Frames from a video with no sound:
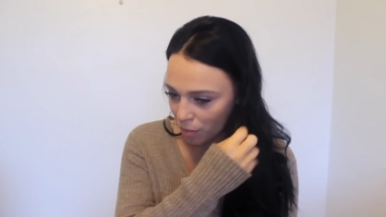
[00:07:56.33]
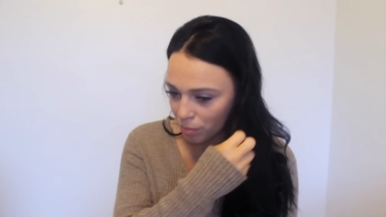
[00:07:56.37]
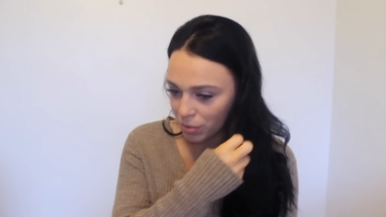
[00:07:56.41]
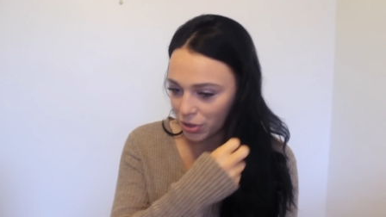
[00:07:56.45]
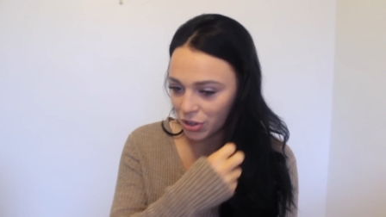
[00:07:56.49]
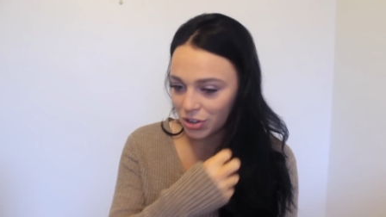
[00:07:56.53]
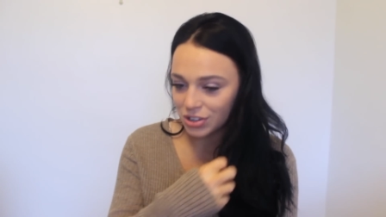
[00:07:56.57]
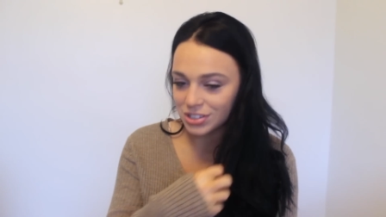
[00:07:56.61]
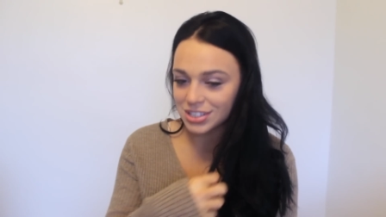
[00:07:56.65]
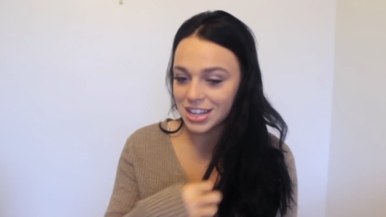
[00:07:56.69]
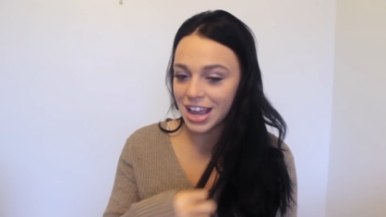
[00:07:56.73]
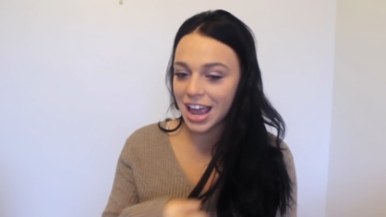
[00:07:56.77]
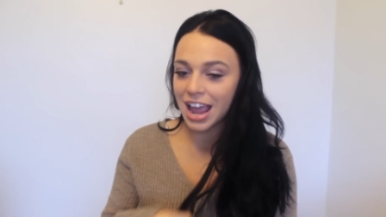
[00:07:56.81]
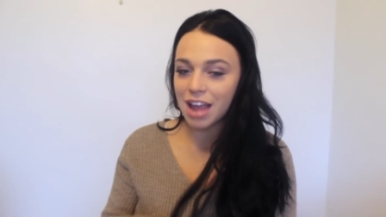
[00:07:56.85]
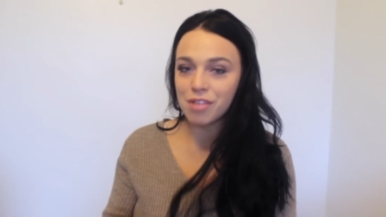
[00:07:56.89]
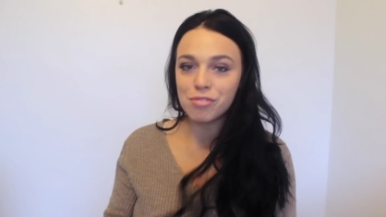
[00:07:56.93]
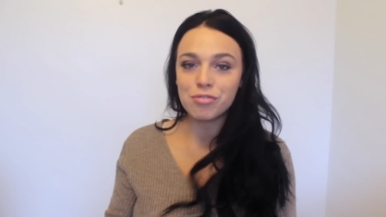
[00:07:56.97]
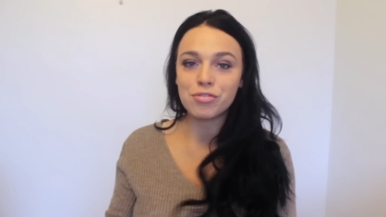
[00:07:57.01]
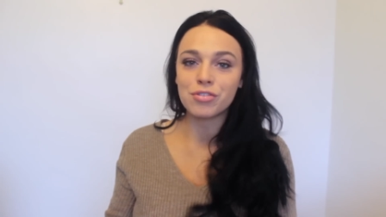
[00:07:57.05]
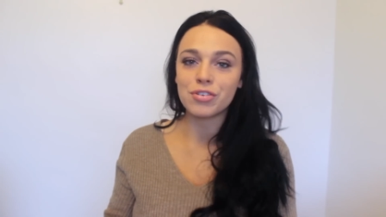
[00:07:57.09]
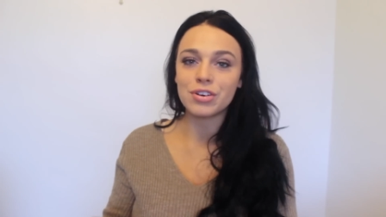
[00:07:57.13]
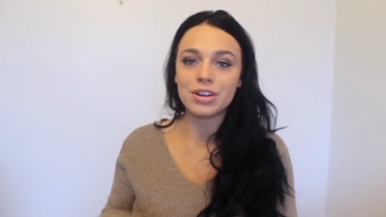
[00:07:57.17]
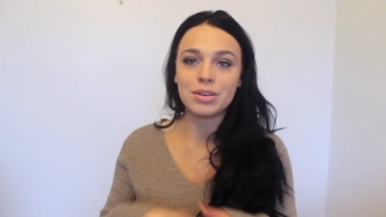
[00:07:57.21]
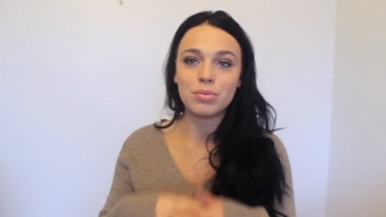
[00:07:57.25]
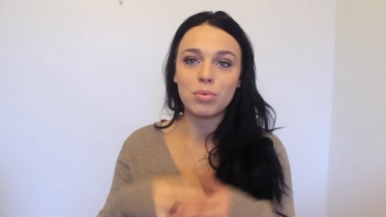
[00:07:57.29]
because
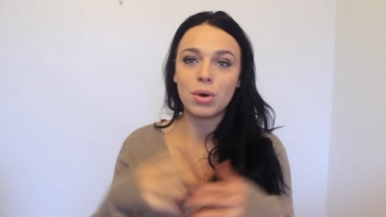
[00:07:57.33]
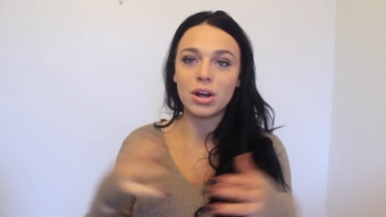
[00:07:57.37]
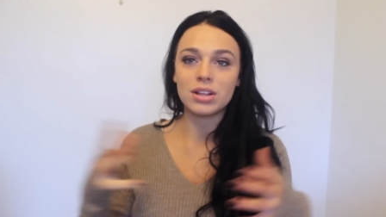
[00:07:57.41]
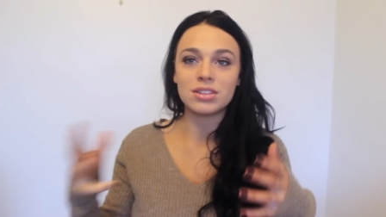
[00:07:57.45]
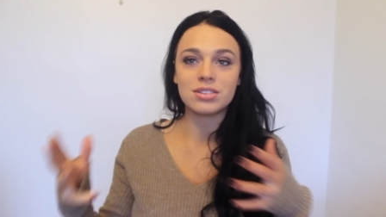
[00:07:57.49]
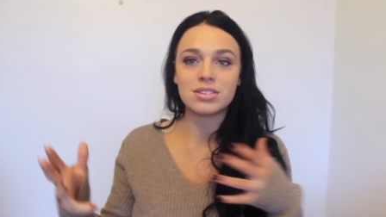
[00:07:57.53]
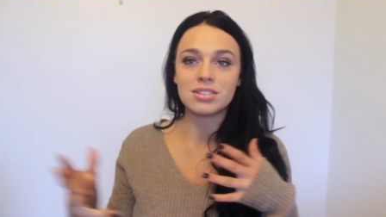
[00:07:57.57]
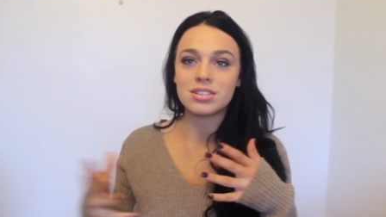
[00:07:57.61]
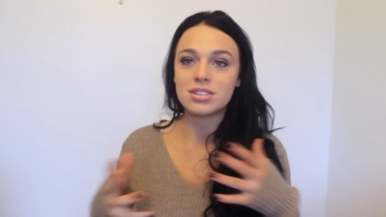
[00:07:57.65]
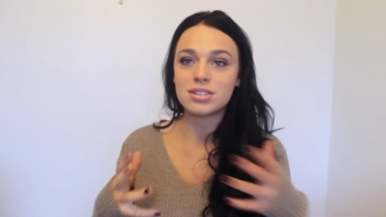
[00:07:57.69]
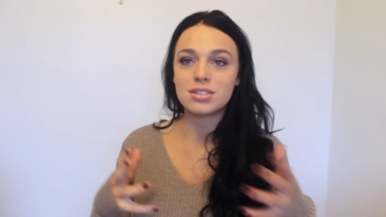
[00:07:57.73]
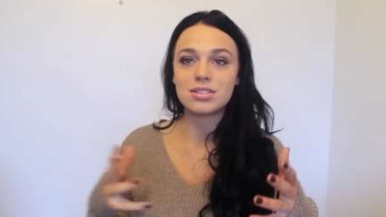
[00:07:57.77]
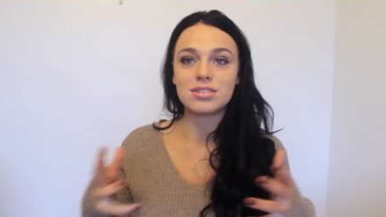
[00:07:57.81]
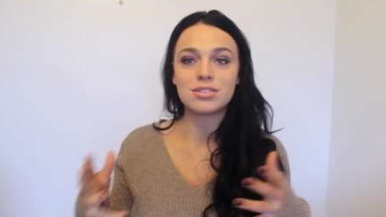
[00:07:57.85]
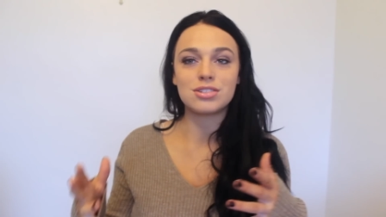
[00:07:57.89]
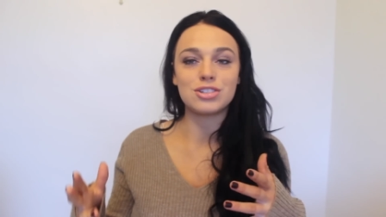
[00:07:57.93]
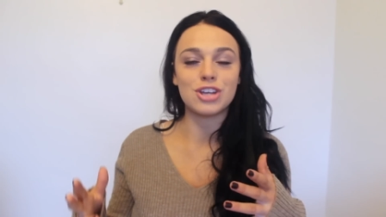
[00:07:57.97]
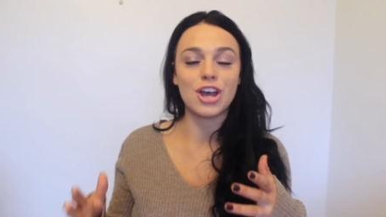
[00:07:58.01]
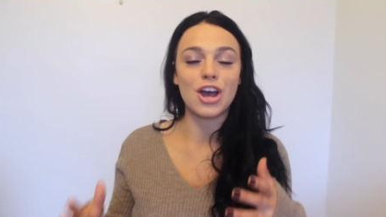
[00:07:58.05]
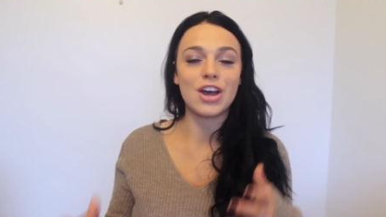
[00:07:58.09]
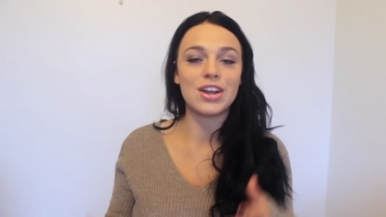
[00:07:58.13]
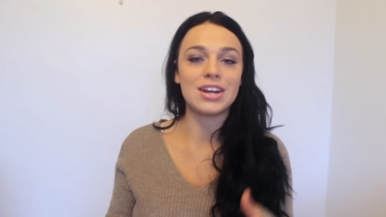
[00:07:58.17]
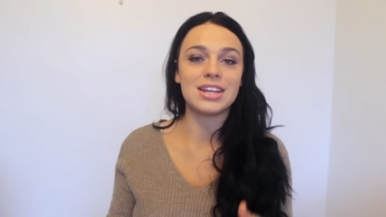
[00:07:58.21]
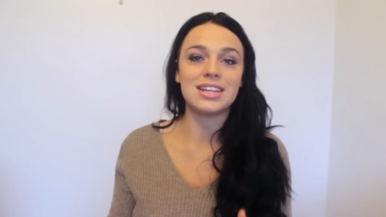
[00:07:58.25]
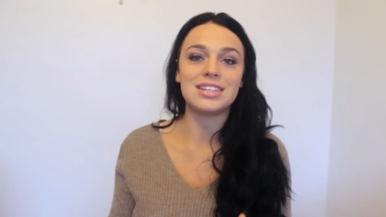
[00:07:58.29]
everyone's
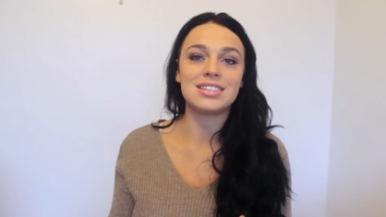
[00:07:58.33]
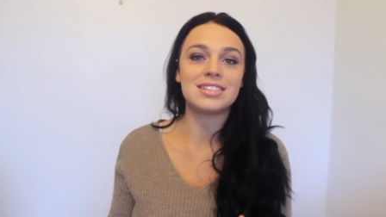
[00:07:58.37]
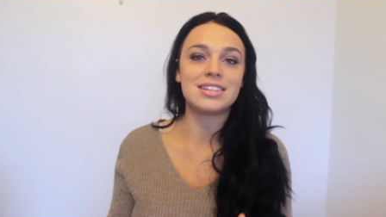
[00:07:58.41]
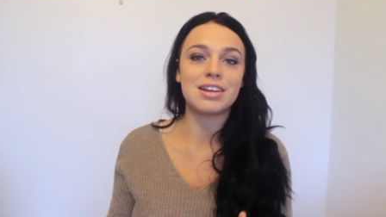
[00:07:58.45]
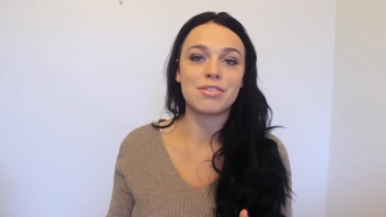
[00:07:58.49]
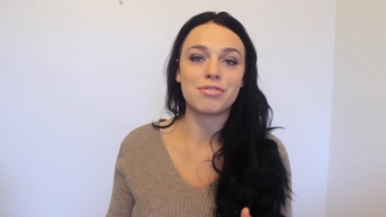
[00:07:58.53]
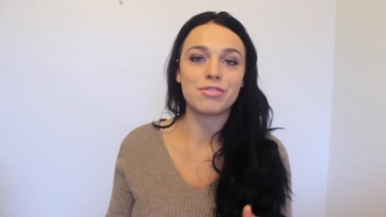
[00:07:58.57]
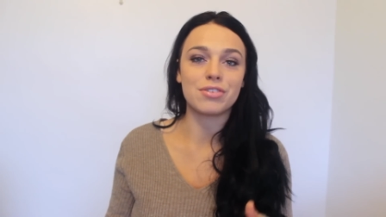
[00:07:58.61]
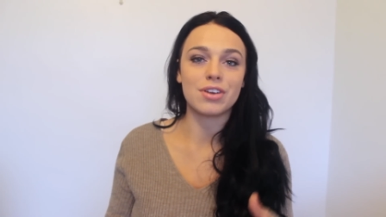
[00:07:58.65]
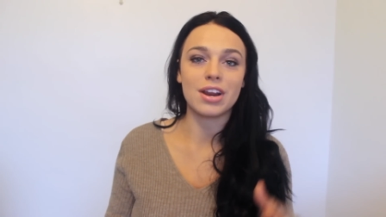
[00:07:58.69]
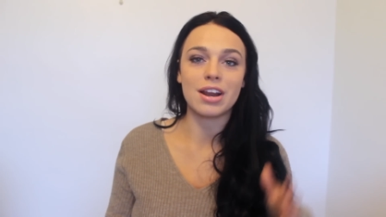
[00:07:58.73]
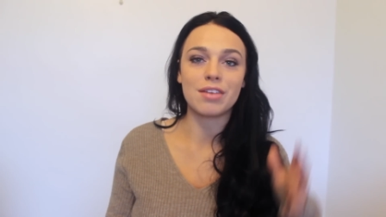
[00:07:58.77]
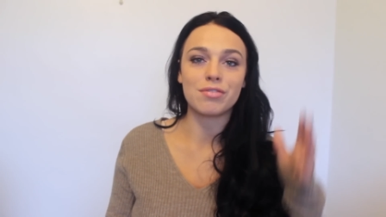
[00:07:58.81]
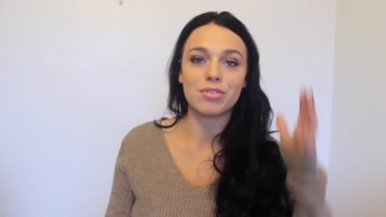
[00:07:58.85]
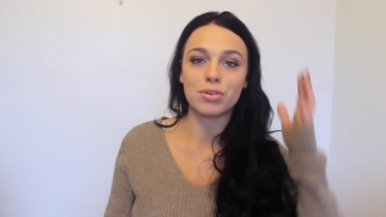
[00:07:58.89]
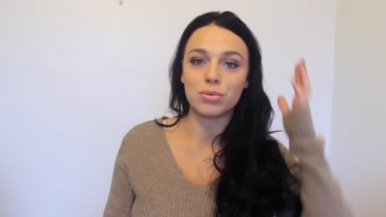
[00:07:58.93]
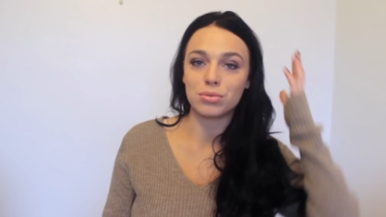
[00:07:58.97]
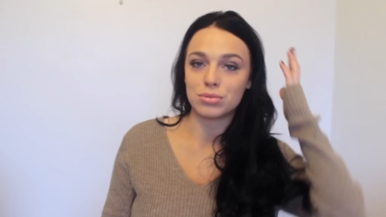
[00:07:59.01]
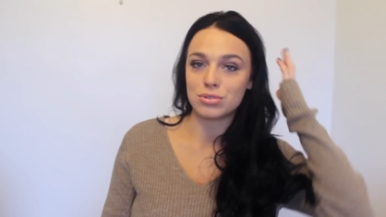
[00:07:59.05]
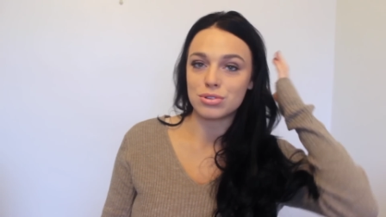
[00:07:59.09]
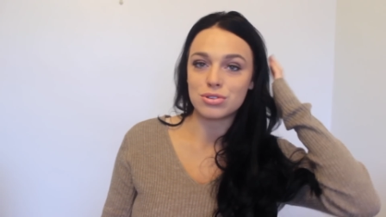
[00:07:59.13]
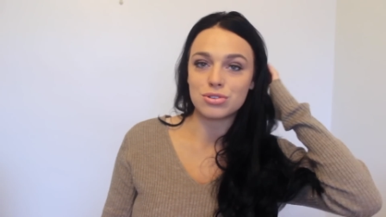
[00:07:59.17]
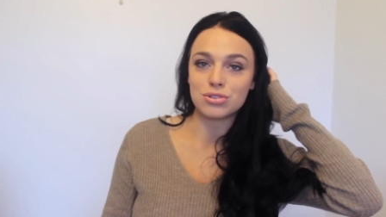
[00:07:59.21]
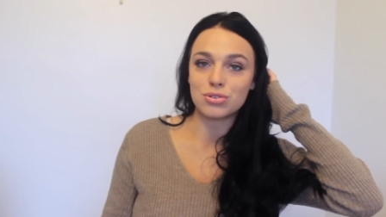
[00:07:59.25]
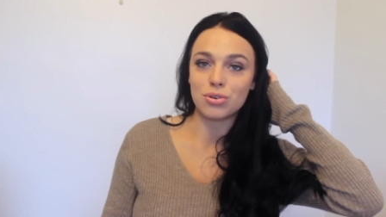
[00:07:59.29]
journey is different and
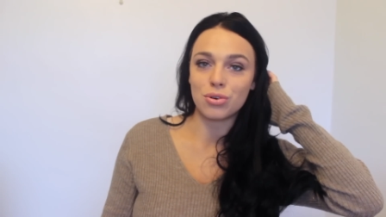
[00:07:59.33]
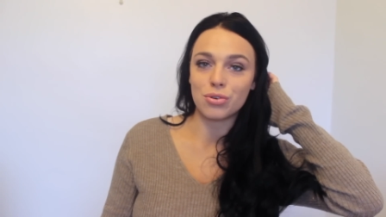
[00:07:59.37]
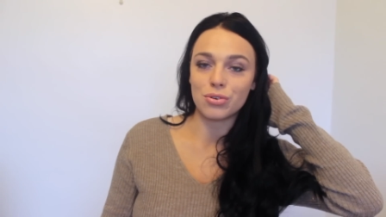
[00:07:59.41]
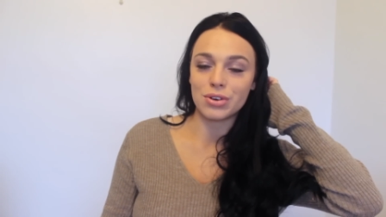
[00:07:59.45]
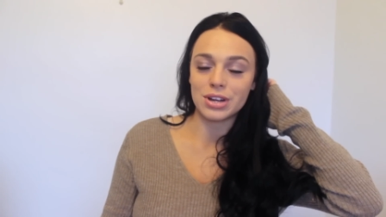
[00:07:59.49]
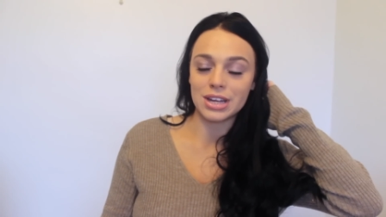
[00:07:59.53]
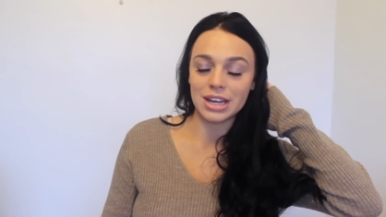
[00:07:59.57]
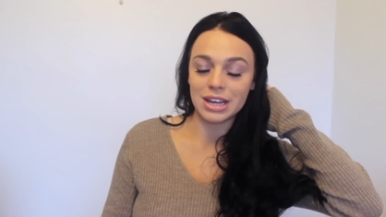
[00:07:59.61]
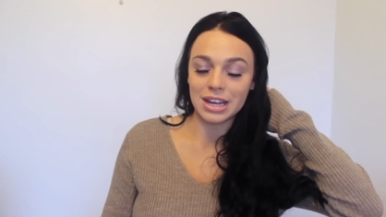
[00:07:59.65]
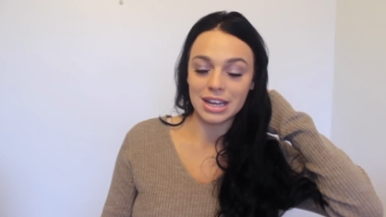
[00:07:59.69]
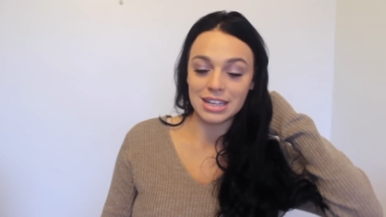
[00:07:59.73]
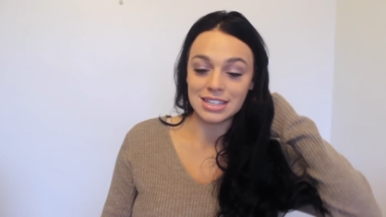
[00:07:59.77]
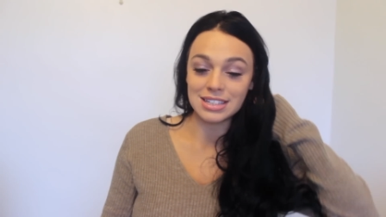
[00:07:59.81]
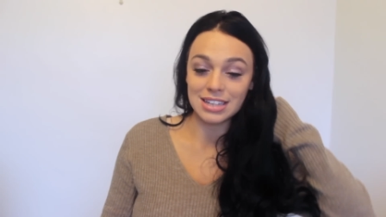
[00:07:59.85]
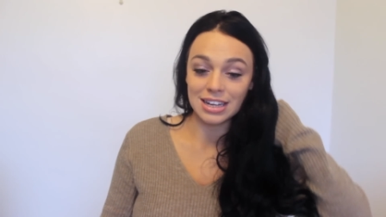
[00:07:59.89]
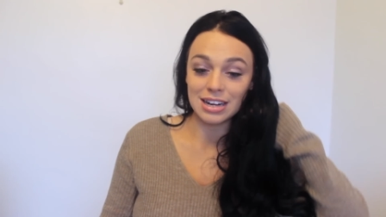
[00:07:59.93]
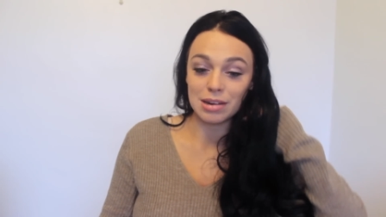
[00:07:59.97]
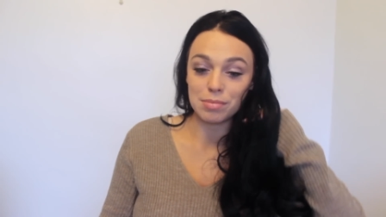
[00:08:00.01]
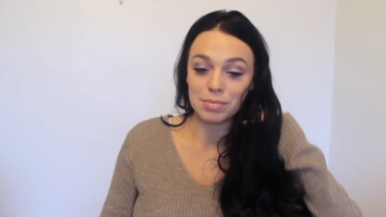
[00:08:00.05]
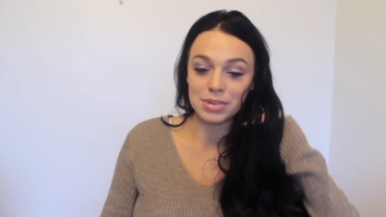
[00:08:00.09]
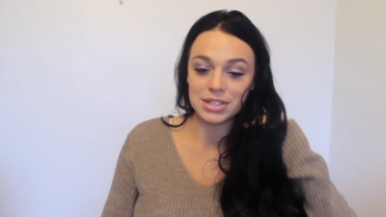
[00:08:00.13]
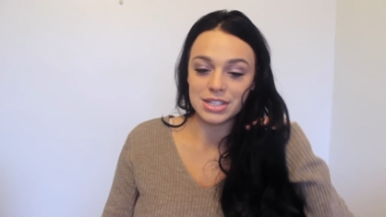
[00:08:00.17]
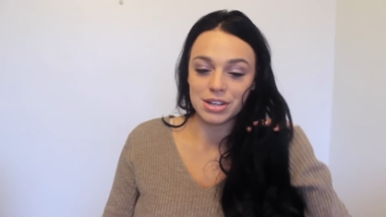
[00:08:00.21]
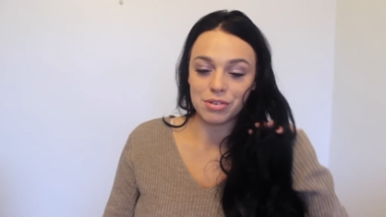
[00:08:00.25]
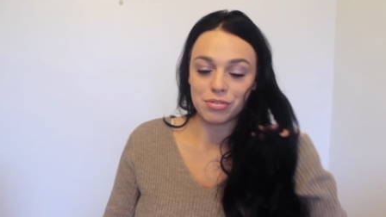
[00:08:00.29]
everyone's story is going to be